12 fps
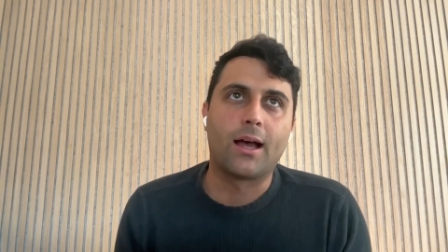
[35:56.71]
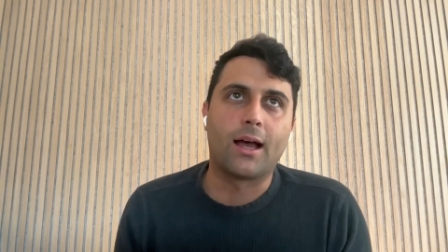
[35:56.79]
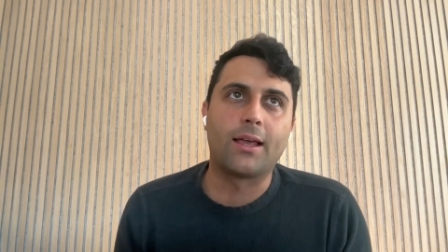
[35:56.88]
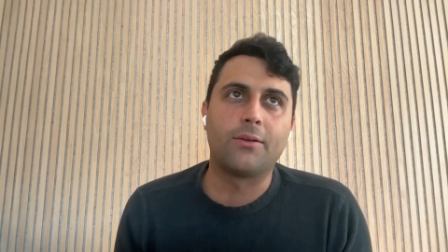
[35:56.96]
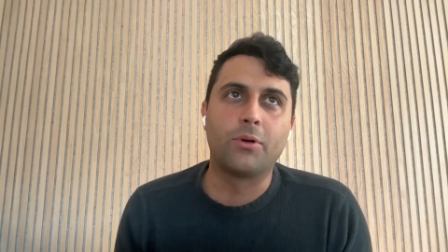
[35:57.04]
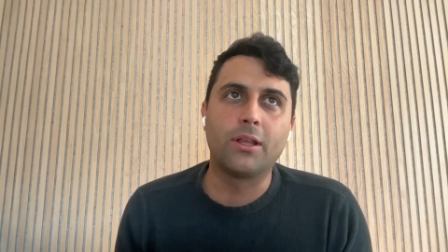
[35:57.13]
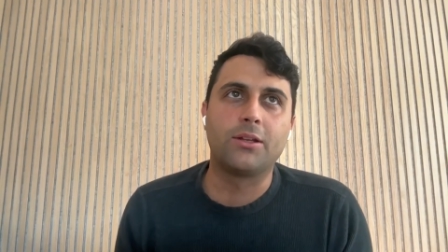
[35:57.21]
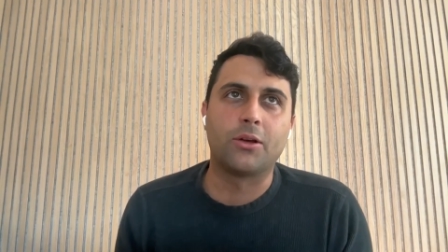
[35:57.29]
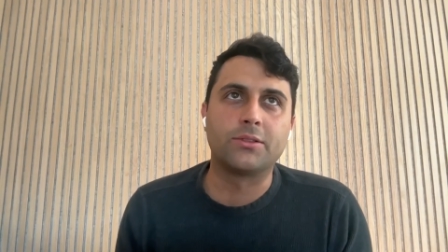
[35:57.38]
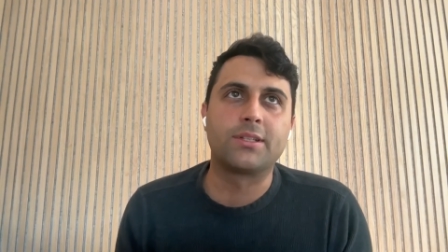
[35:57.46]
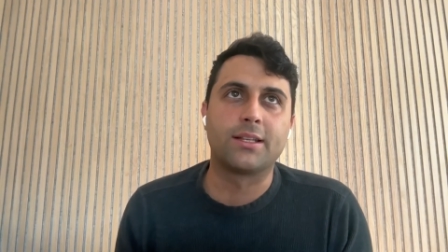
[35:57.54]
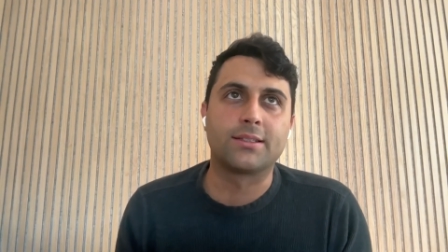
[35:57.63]
I really
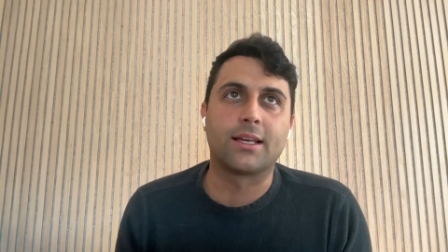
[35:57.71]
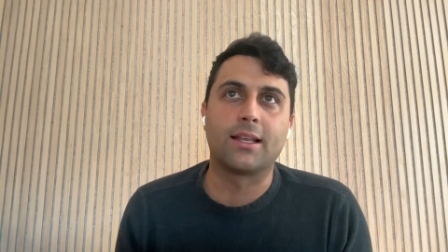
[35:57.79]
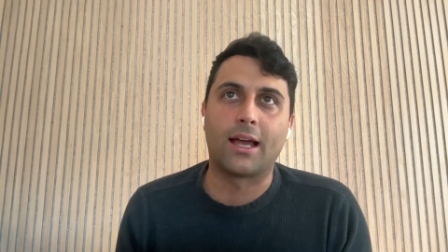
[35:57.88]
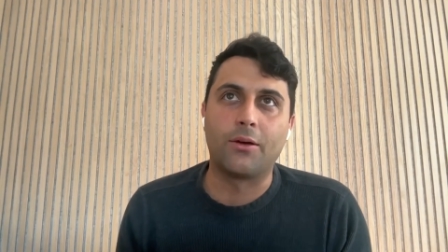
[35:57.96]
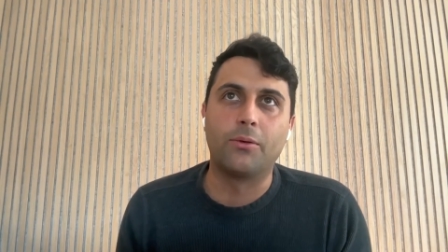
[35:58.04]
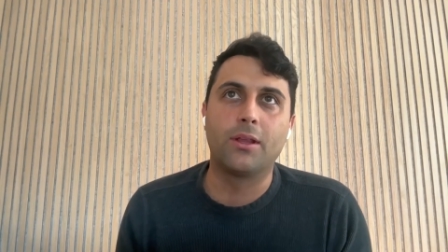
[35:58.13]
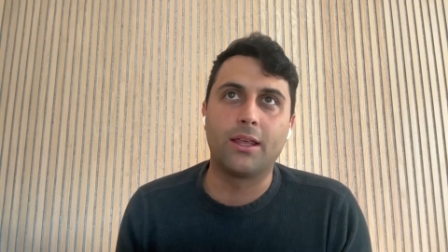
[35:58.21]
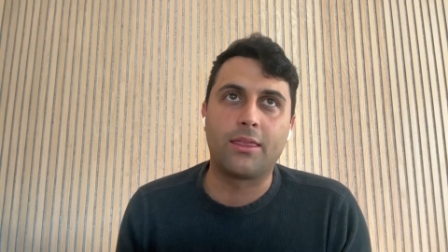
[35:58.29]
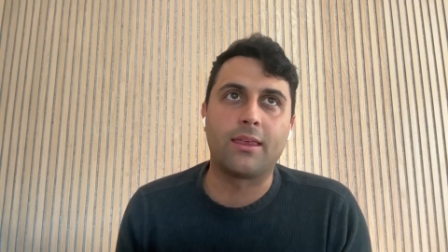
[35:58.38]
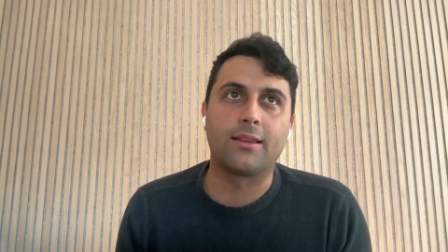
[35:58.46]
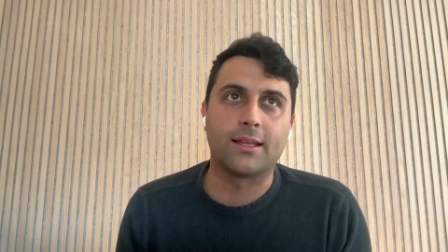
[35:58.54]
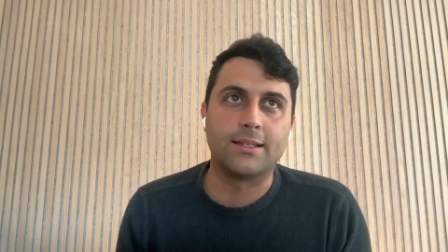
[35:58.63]
don't say this. I really
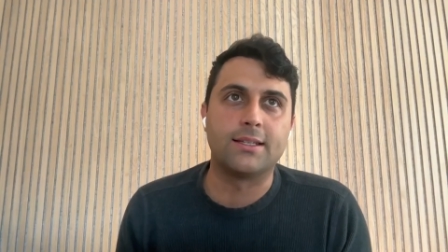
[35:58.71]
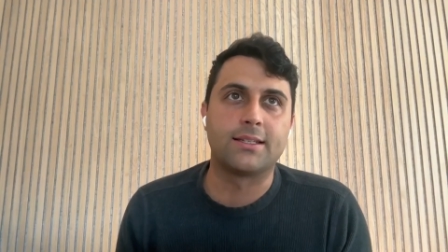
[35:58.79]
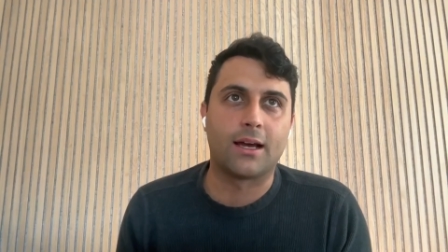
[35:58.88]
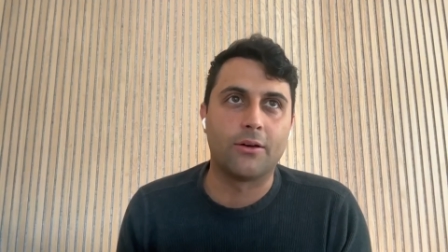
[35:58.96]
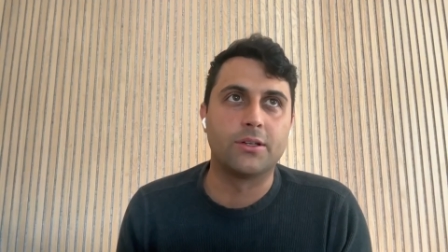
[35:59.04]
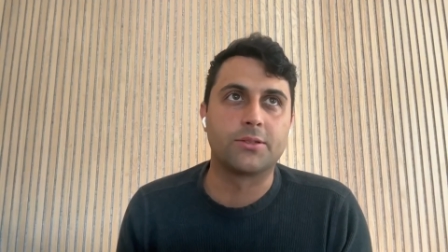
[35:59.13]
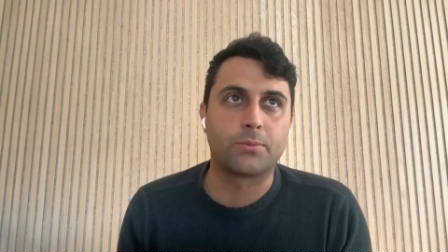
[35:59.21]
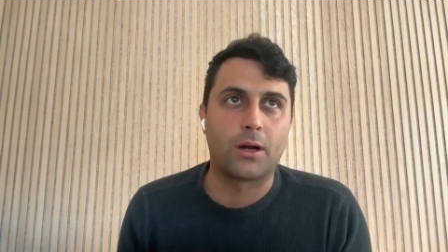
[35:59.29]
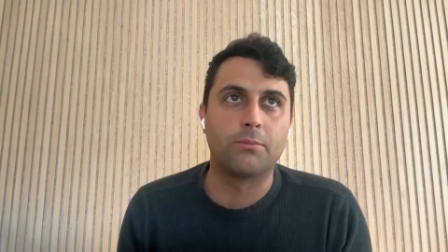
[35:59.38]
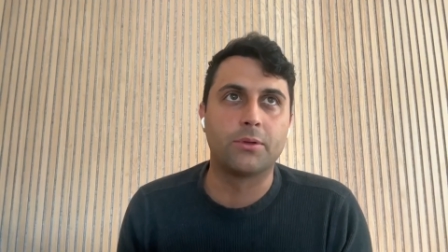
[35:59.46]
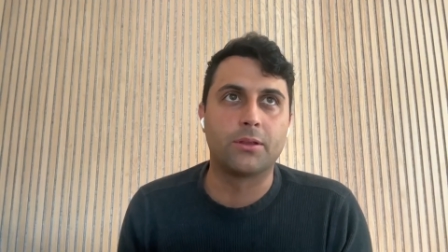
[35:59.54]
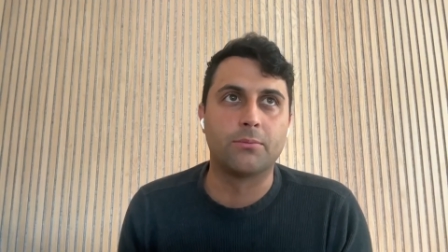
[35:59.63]
think that dTAO is
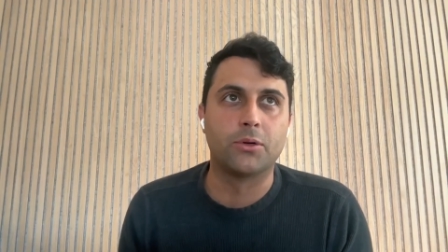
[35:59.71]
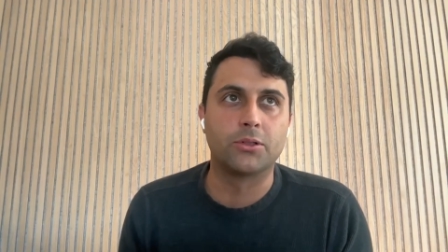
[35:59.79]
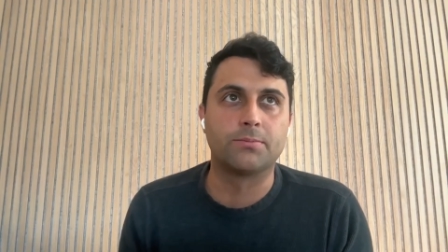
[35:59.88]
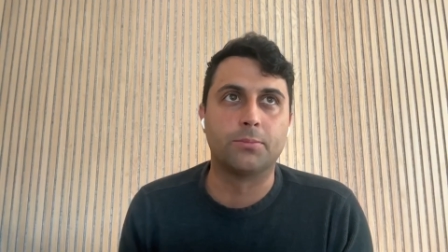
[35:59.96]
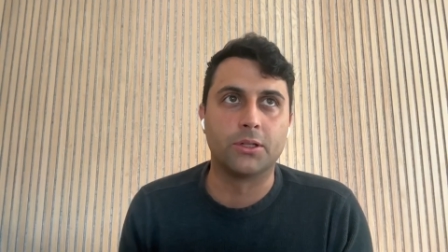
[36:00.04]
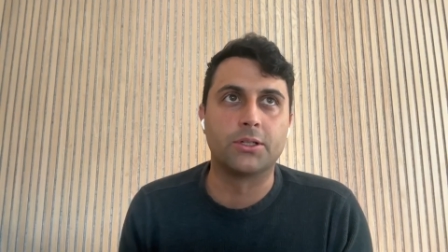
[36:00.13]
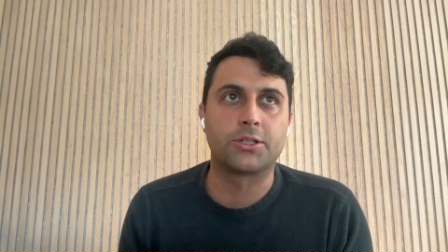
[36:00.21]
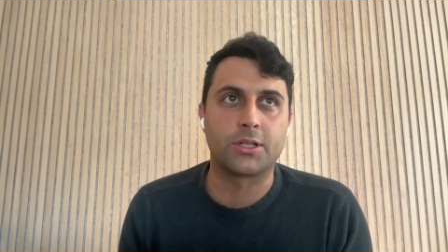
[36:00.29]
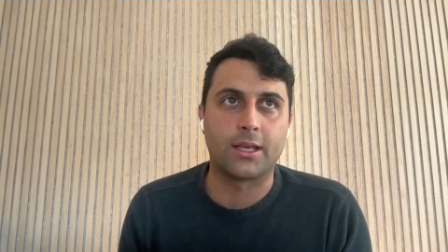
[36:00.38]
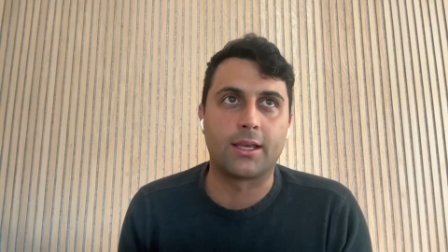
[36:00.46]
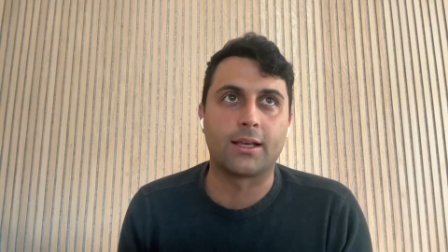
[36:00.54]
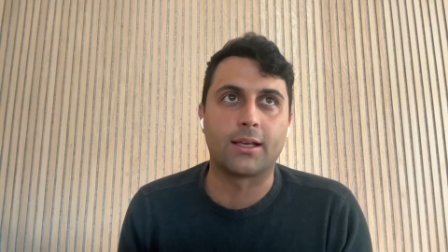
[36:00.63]
probably the most bullish
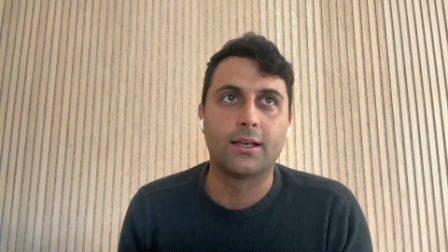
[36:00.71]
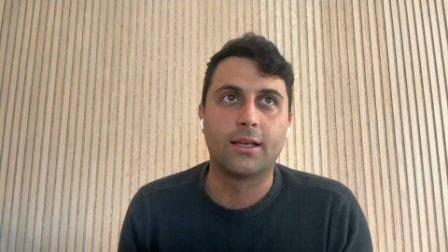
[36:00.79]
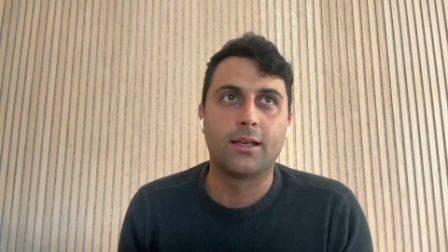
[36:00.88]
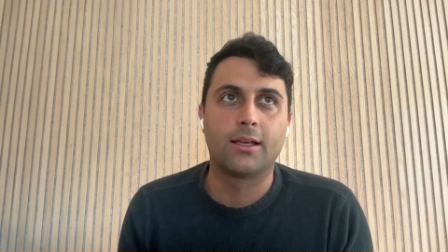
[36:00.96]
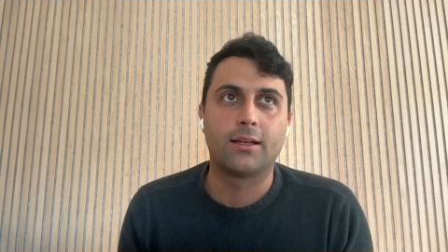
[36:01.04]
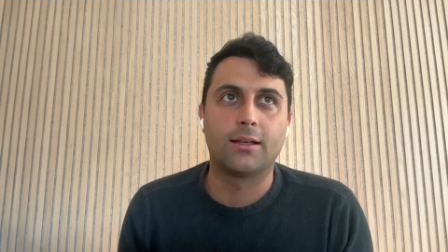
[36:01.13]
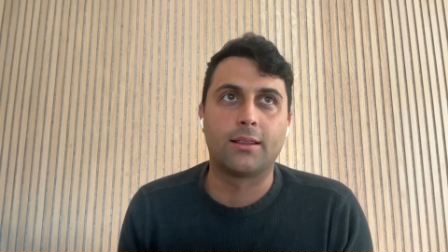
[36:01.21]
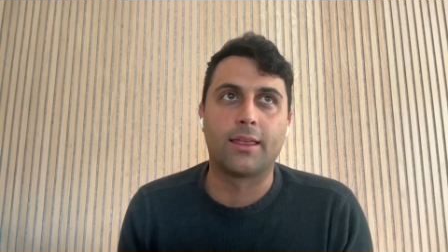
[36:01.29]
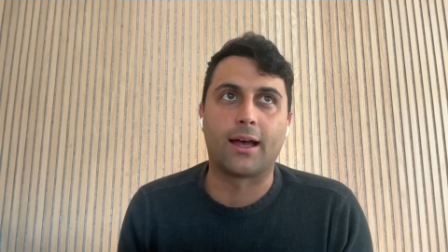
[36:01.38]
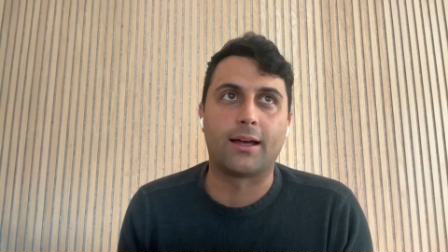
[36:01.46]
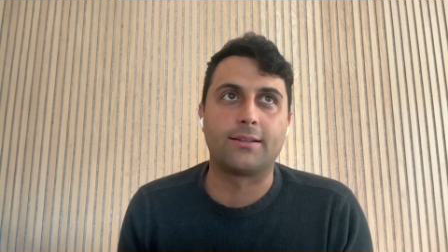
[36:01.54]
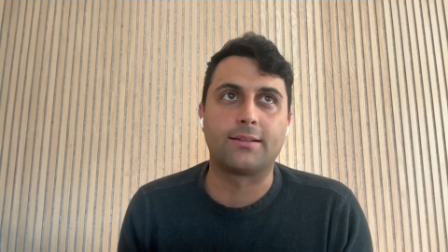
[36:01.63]
thing
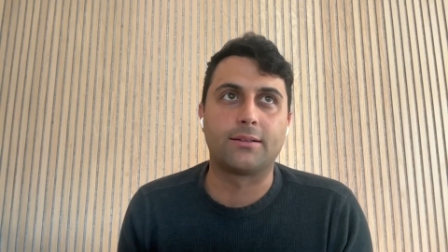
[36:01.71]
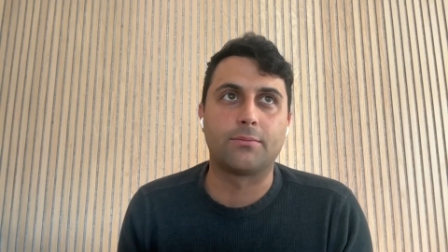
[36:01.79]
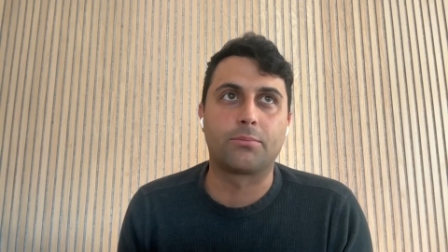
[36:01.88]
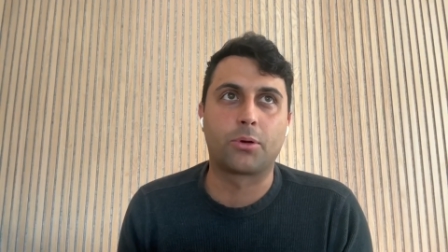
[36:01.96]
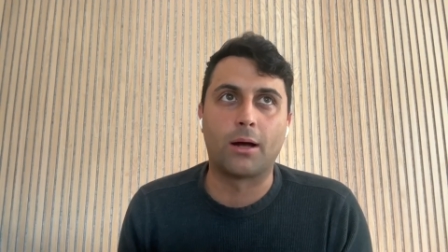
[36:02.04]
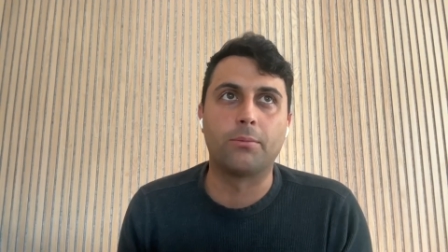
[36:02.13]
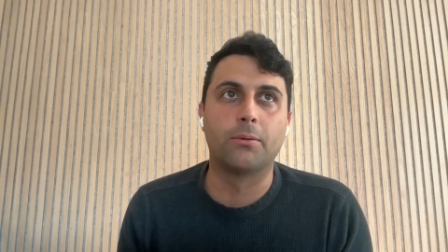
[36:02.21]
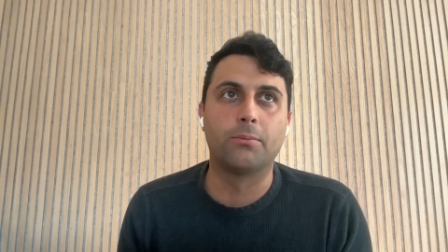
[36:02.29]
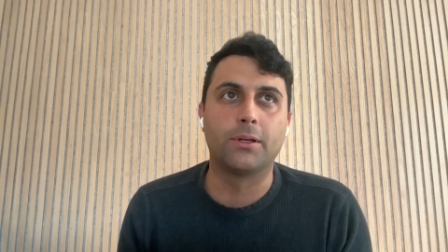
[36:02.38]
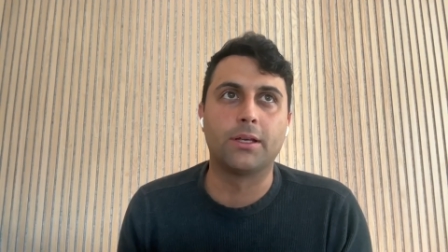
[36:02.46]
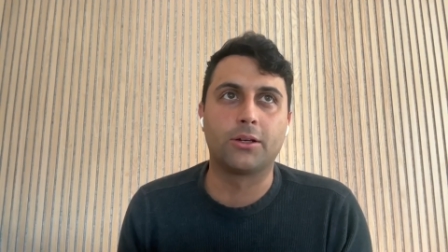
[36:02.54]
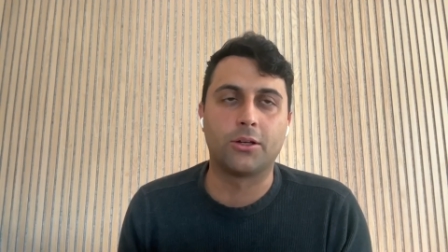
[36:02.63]
that
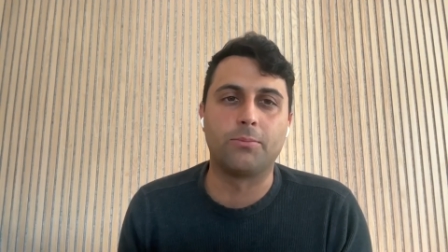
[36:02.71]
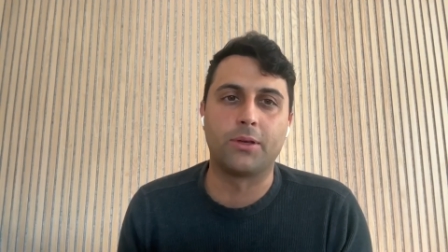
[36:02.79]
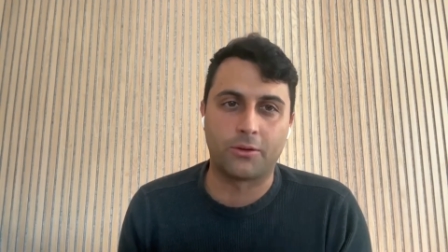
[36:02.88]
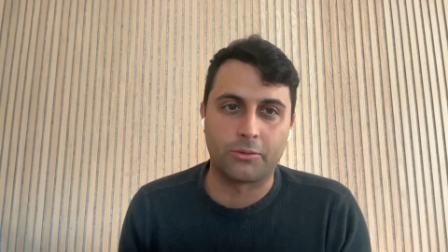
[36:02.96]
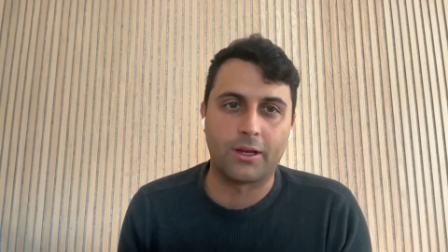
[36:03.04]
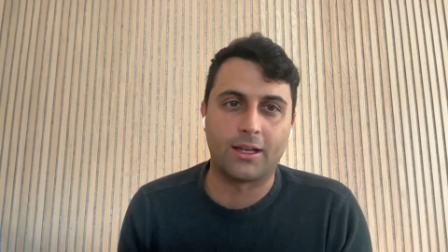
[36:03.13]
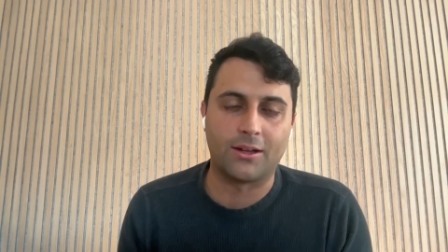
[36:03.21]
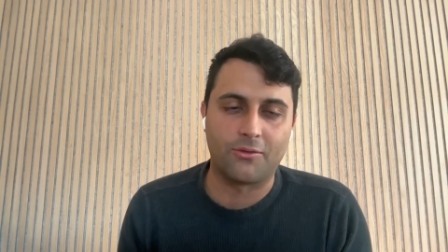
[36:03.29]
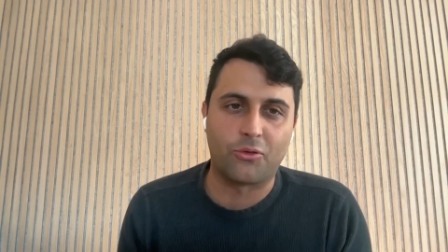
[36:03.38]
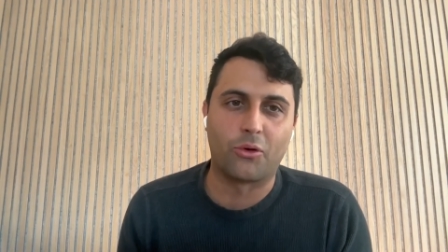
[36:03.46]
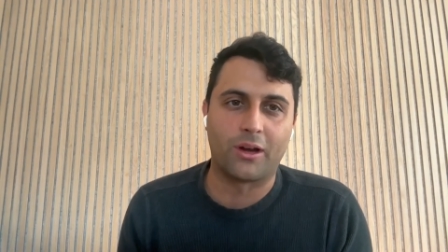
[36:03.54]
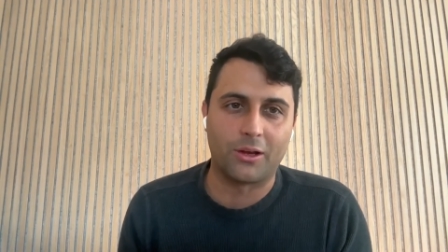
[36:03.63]
probably could be created for a